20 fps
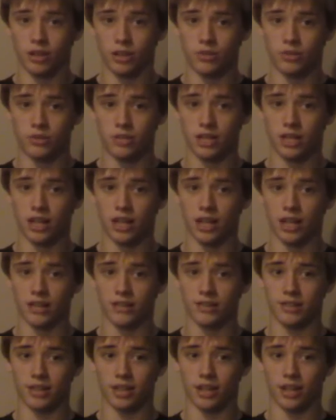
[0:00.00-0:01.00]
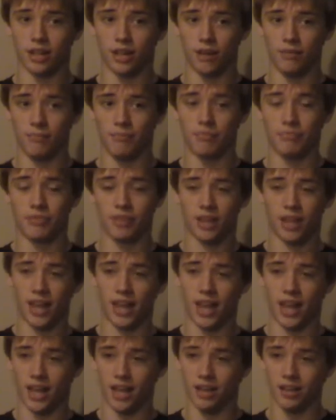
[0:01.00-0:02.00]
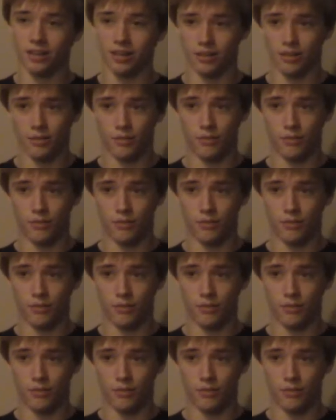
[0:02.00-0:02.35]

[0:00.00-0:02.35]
UCLA is going to come and